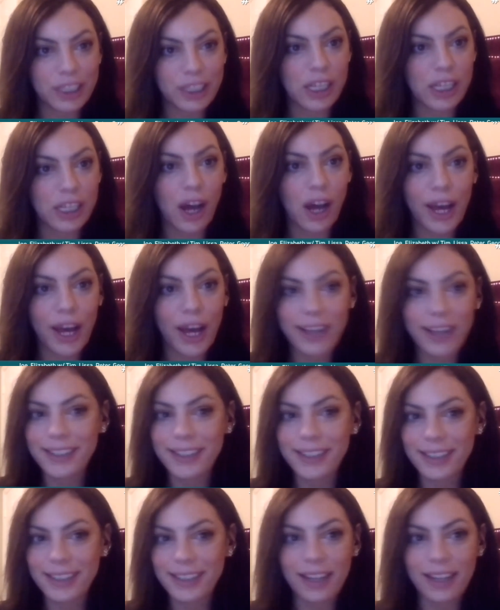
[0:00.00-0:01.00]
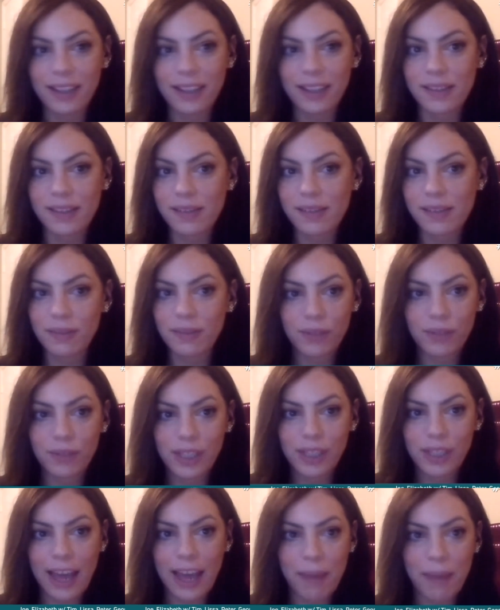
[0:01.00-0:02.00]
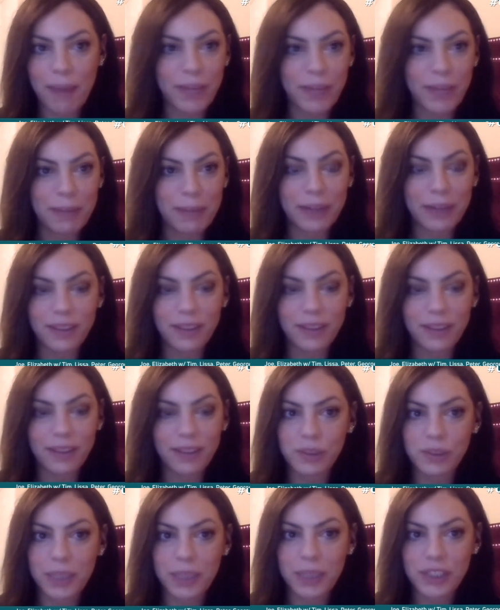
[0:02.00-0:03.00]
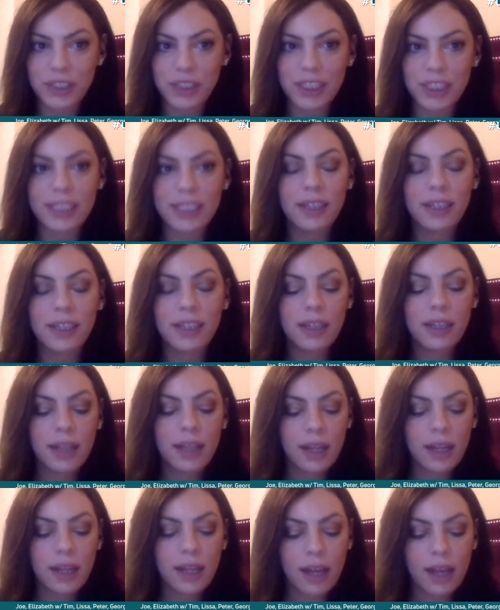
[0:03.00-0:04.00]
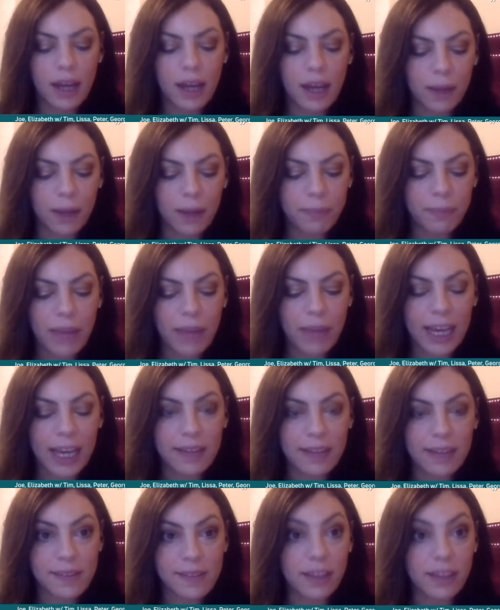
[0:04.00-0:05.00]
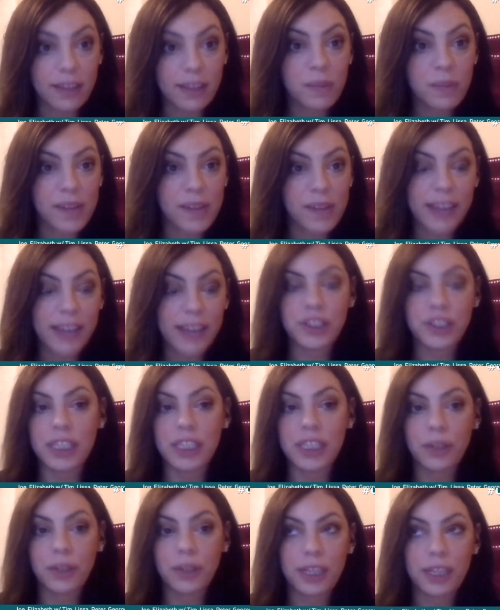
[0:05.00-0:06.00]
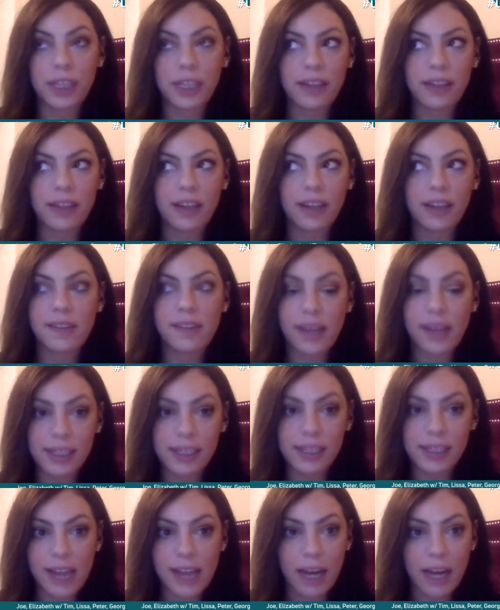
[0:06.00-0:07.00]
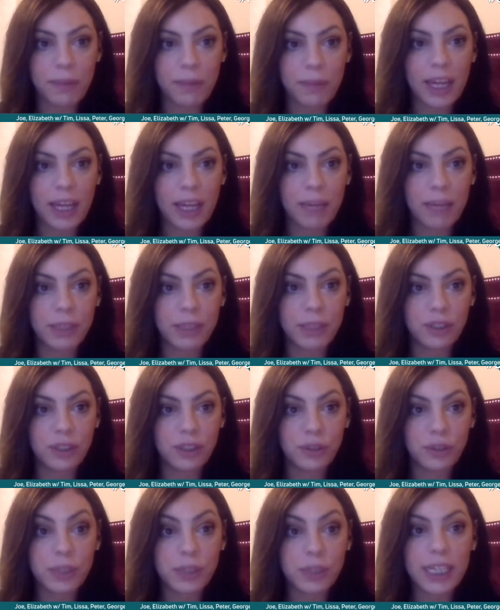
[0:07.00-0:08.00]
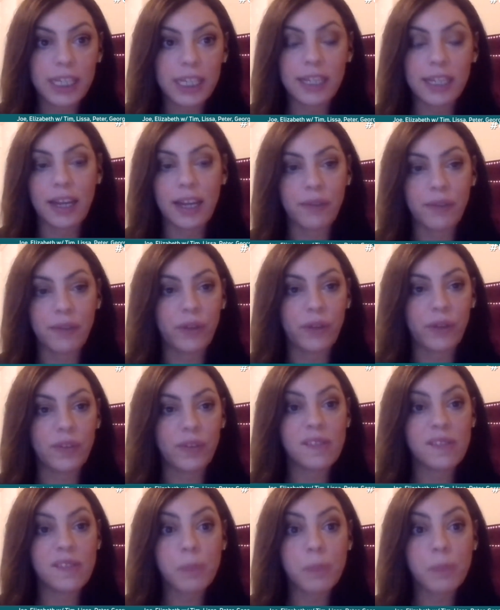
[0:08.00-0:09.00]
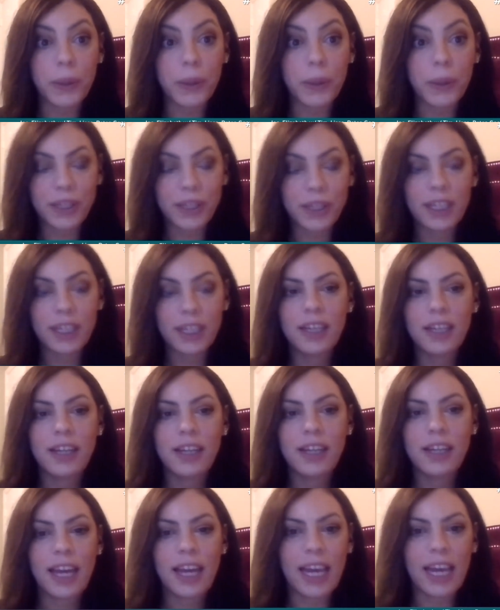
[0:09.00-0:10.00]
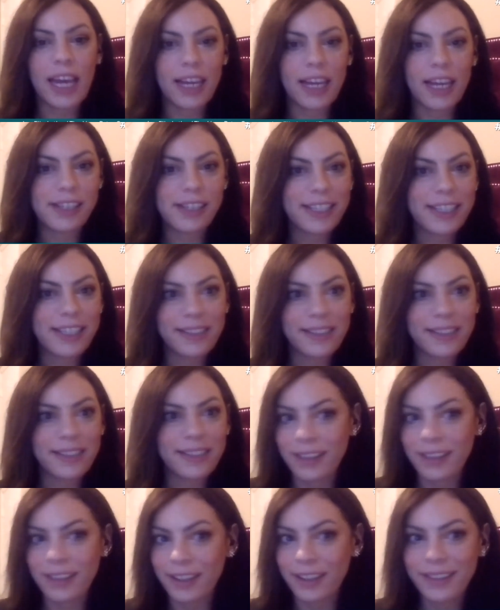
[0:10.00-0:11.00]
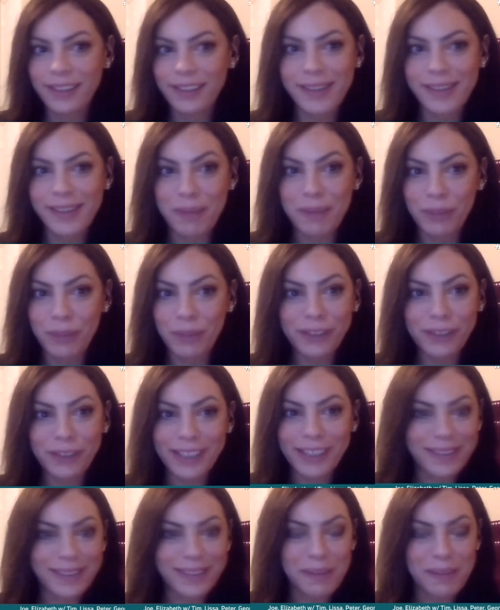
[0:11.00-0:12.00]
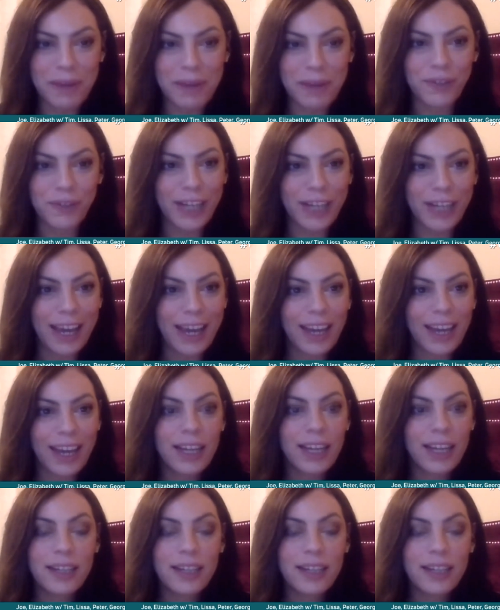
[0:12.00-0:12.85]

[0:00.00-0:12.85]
not as happy about the situation. I guess this was actually only the second time that him and Julian had ever even spoke, and he's in the same building as him every day.